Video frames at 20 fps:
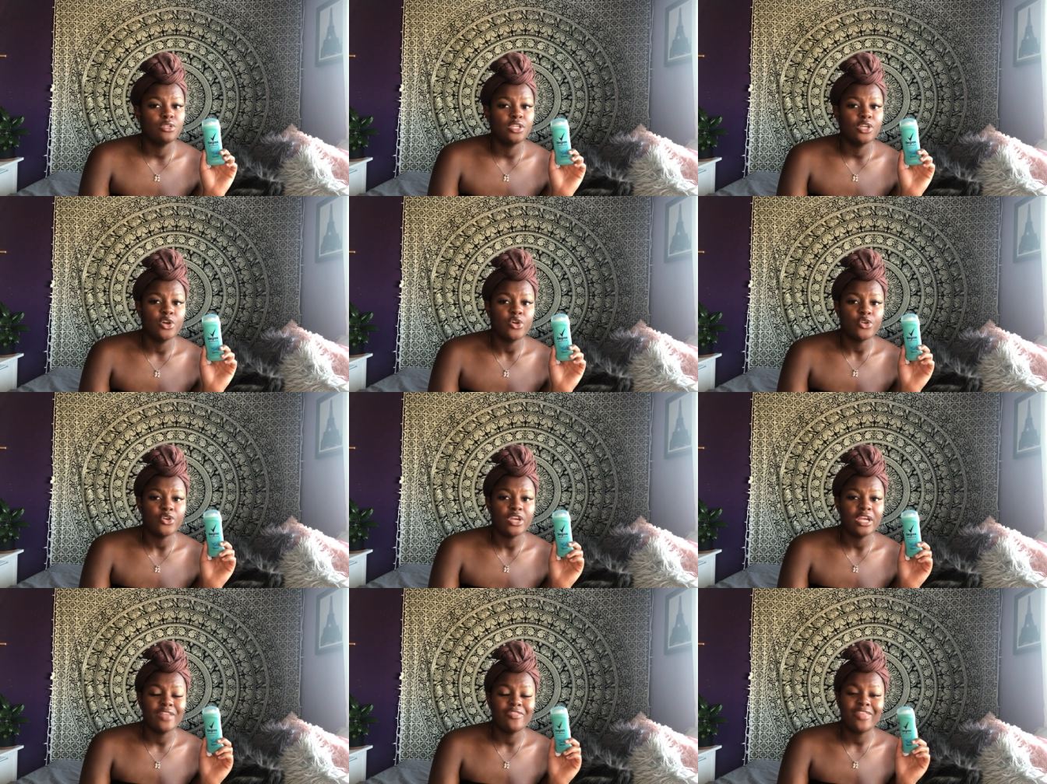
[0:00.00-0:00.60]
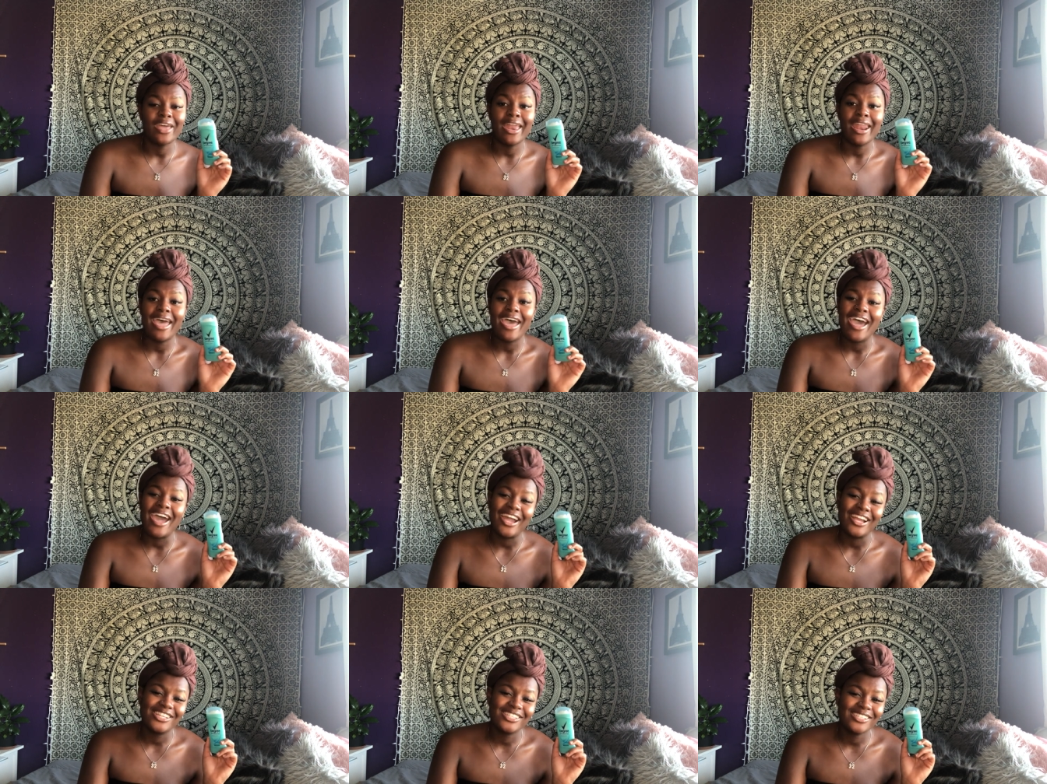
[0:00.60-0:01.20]
deodorant that
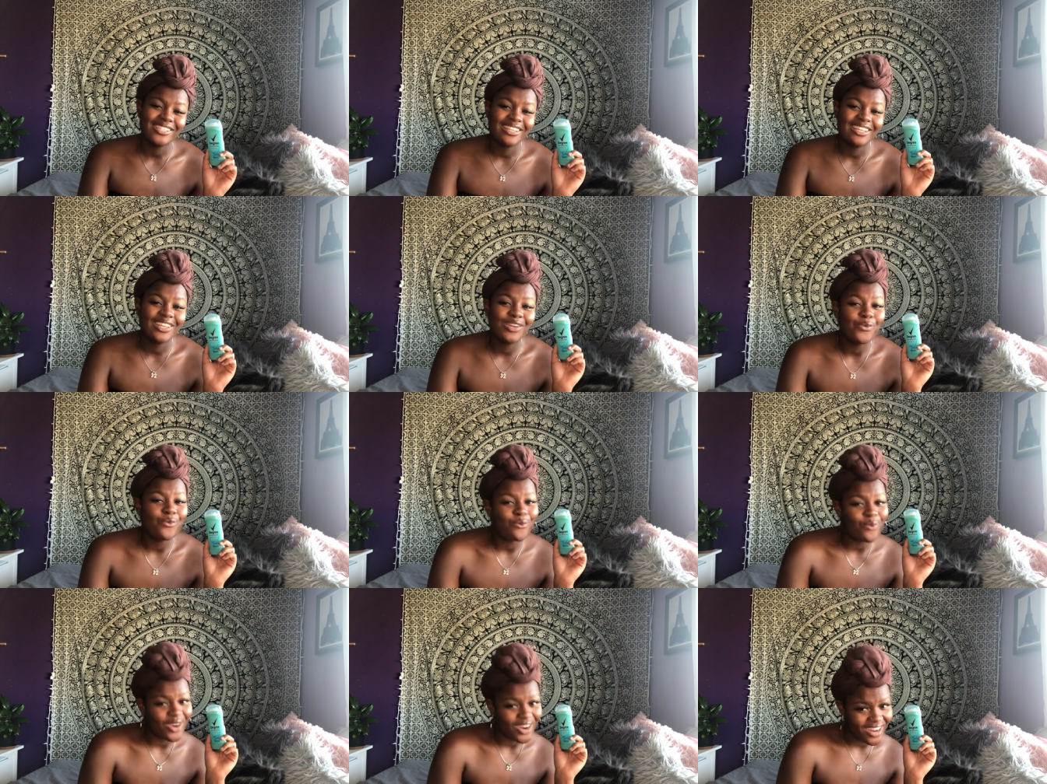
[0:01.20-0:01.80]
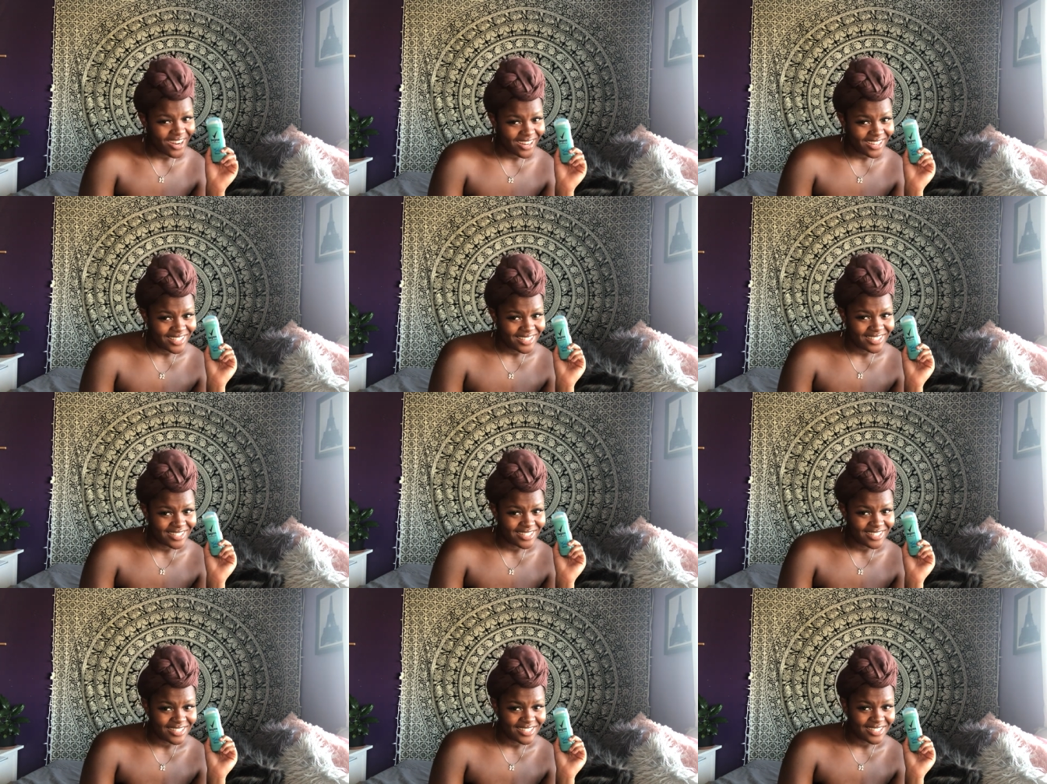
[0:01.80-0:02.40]
actually
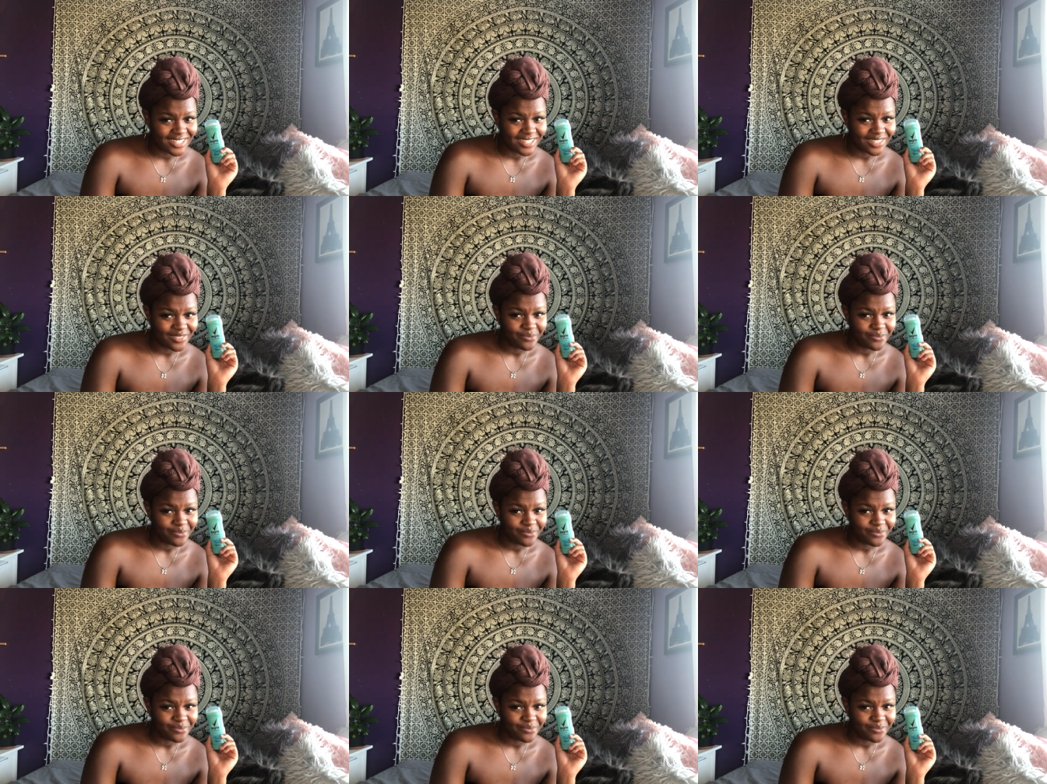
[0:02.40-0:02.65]
works,